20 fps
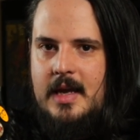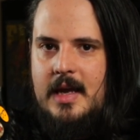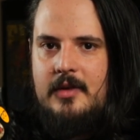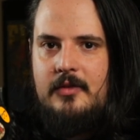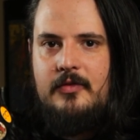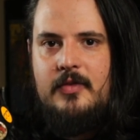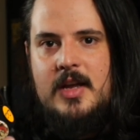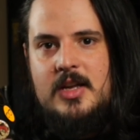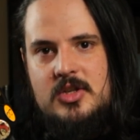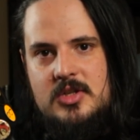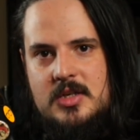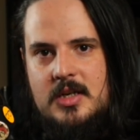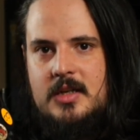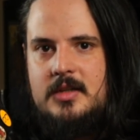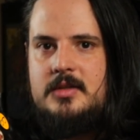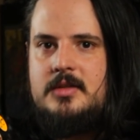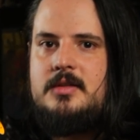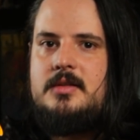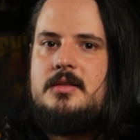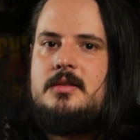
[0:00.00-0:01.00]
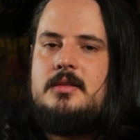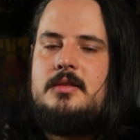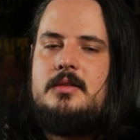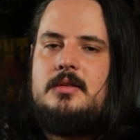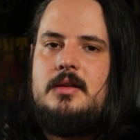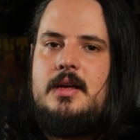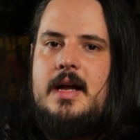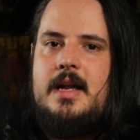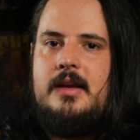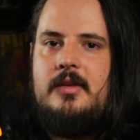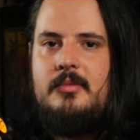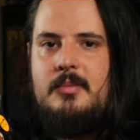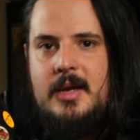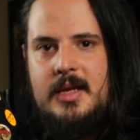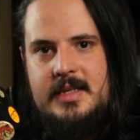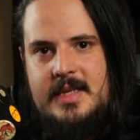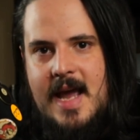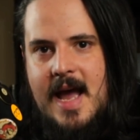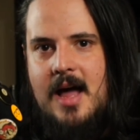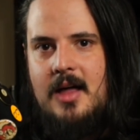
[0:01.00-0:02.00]
a vengeance kind of
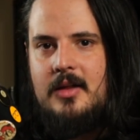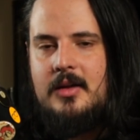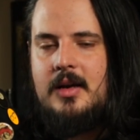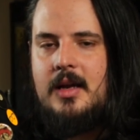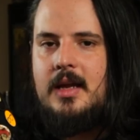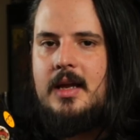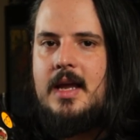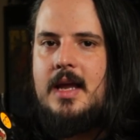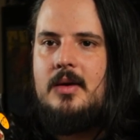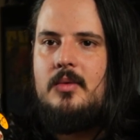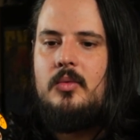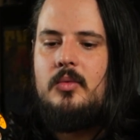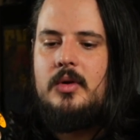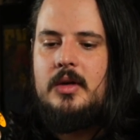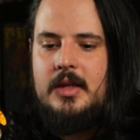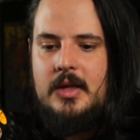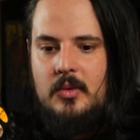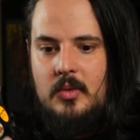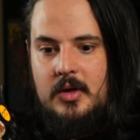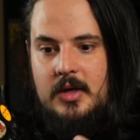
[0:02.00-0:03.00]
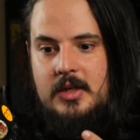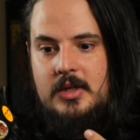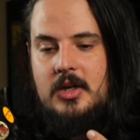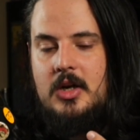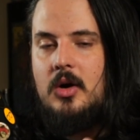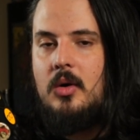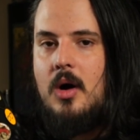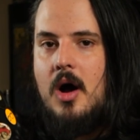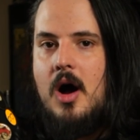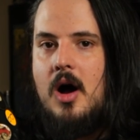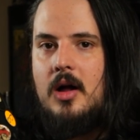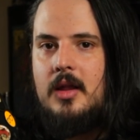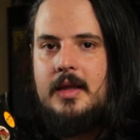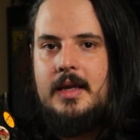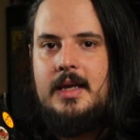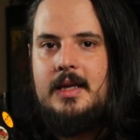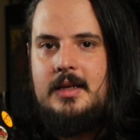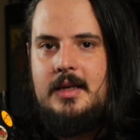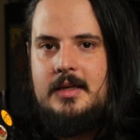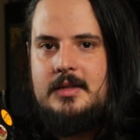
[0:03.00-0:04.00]
mentality and really wanting to go all
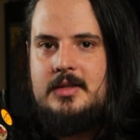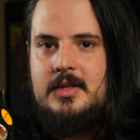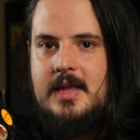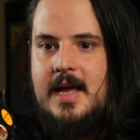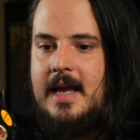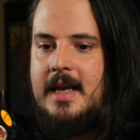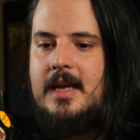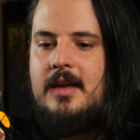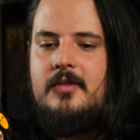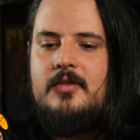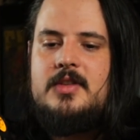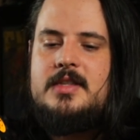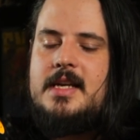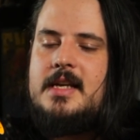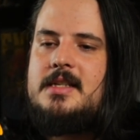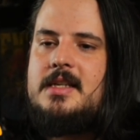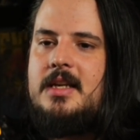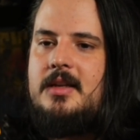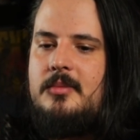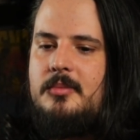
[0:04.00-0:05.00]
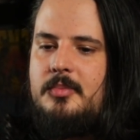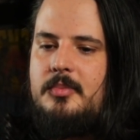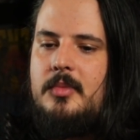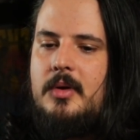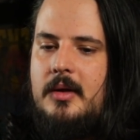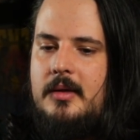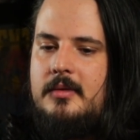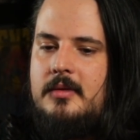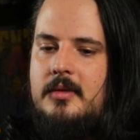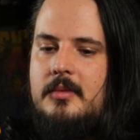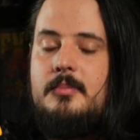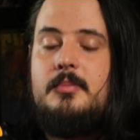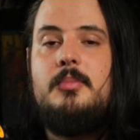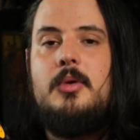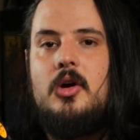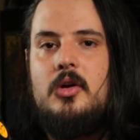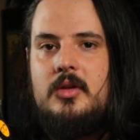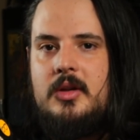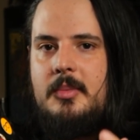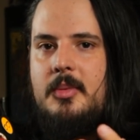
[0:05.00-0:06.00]
in into that. He even says in in the
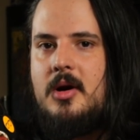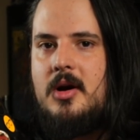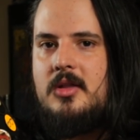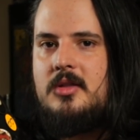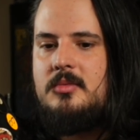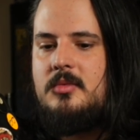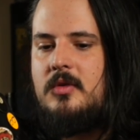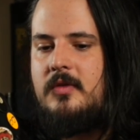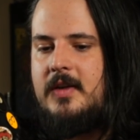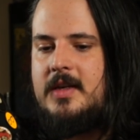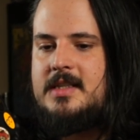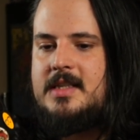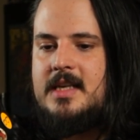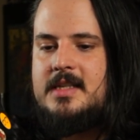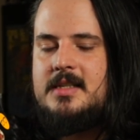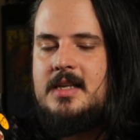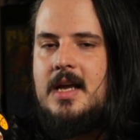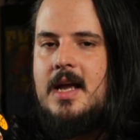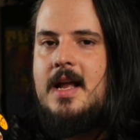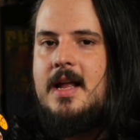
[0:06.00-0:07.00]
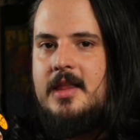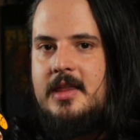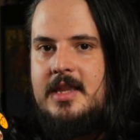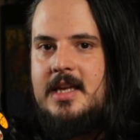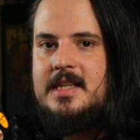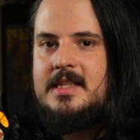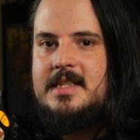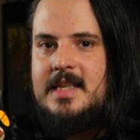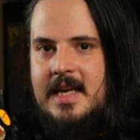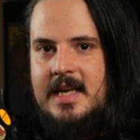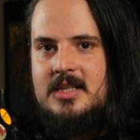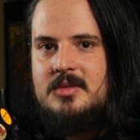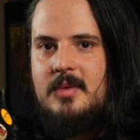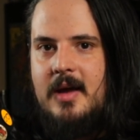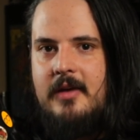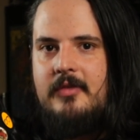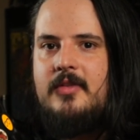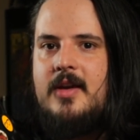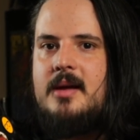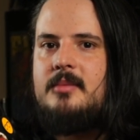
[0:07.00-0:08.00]
early part of the movie he says this is
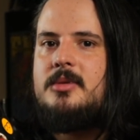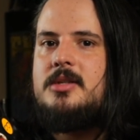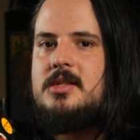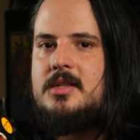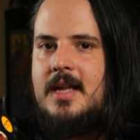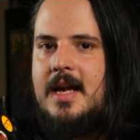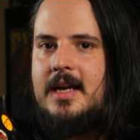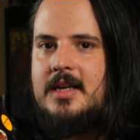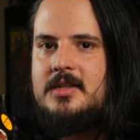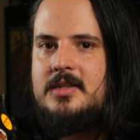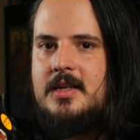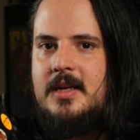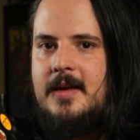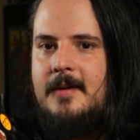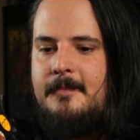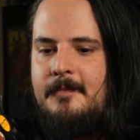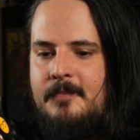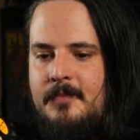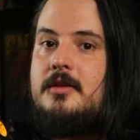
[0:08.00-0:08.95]
my family's legacy.